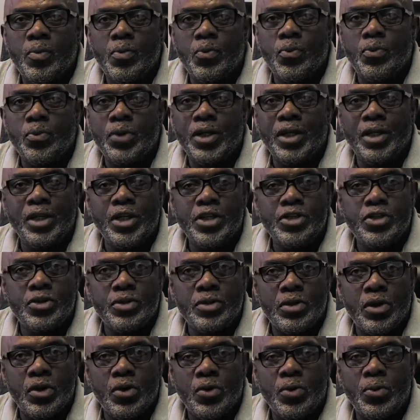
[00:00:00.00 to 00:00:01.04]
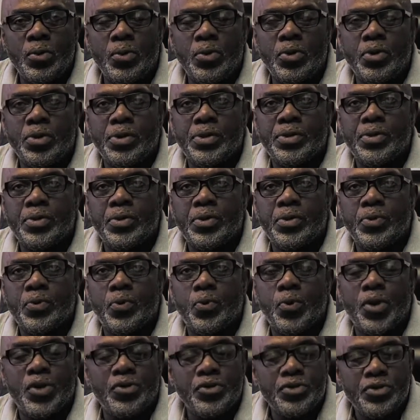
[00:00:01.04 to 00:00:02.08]
We let you know
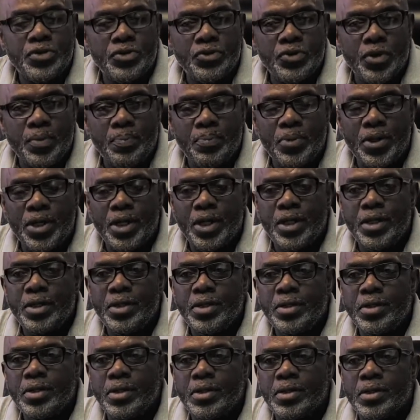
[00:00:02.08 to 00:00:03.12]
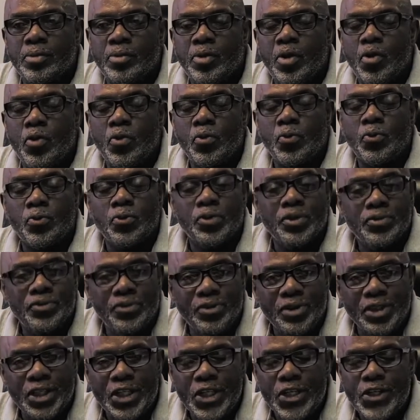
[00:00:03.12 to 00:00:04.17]
weather stripping,
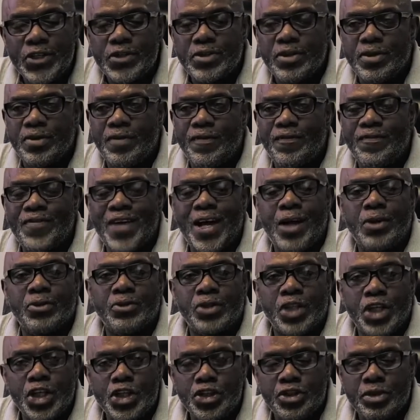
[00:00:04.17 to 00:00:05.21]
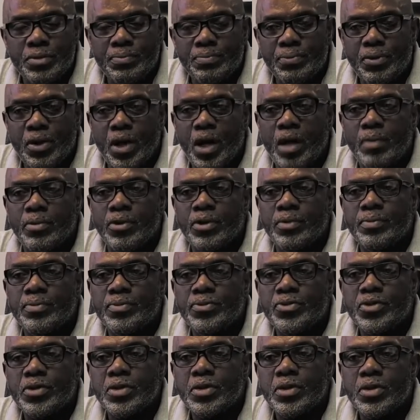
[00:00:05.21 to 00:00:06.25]
roof leaks, foundation
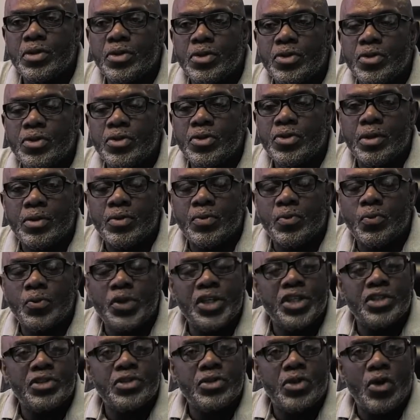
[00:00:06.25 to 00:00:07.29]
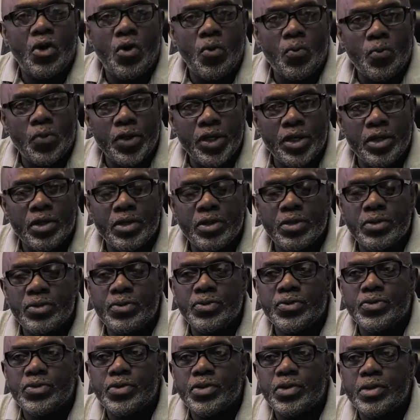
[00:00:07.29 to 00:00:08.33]
problems. We install
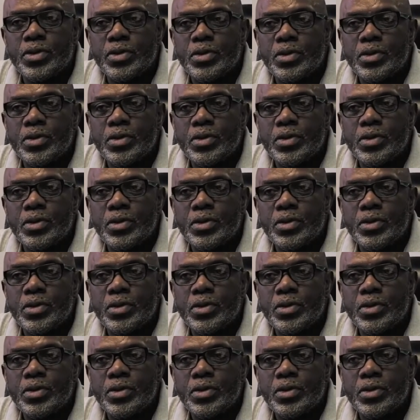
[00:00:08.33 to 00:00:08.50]
windows.